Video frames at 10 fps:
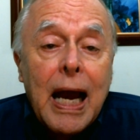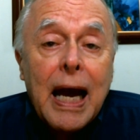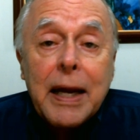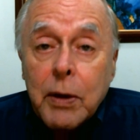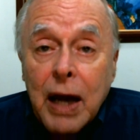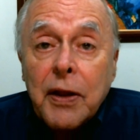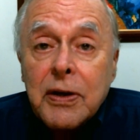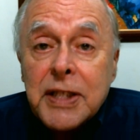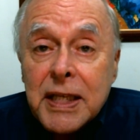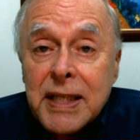I know
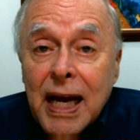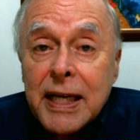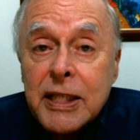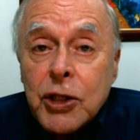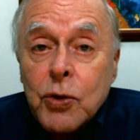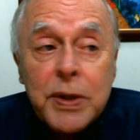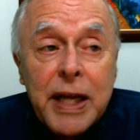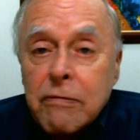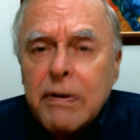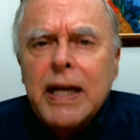other societies do when
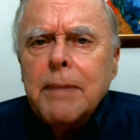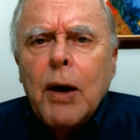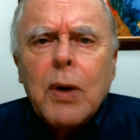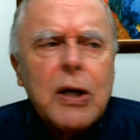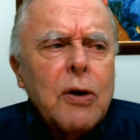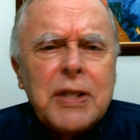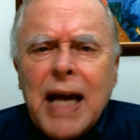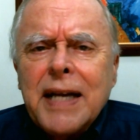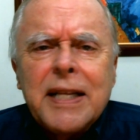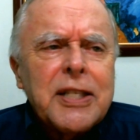they read about what
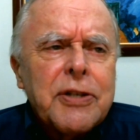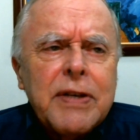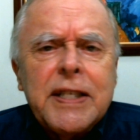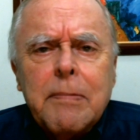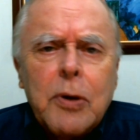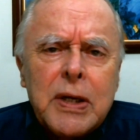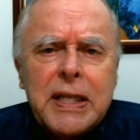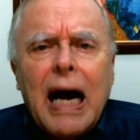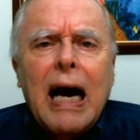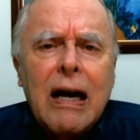goes on in the streets of
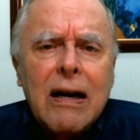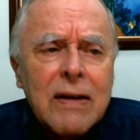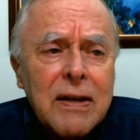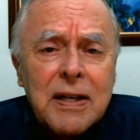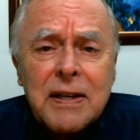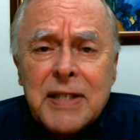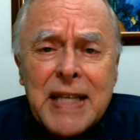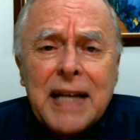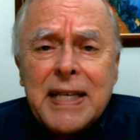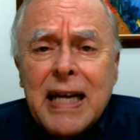Bogota or
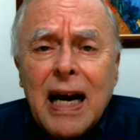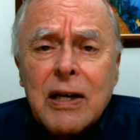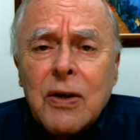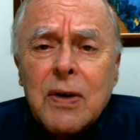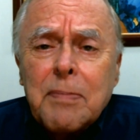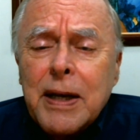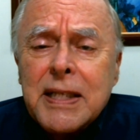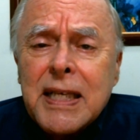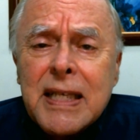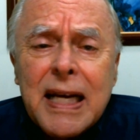Santiago or
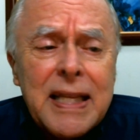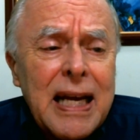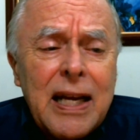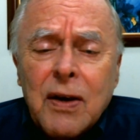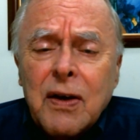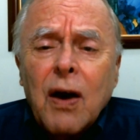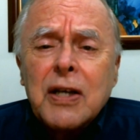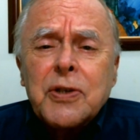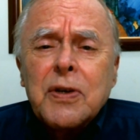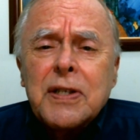places like that,
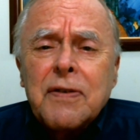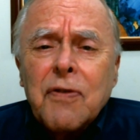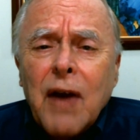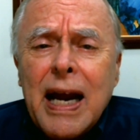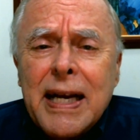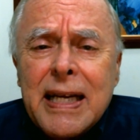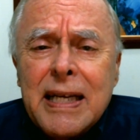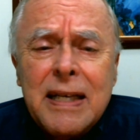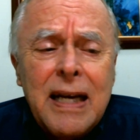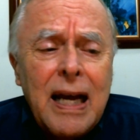all sorts of
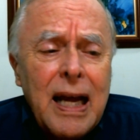rioting, and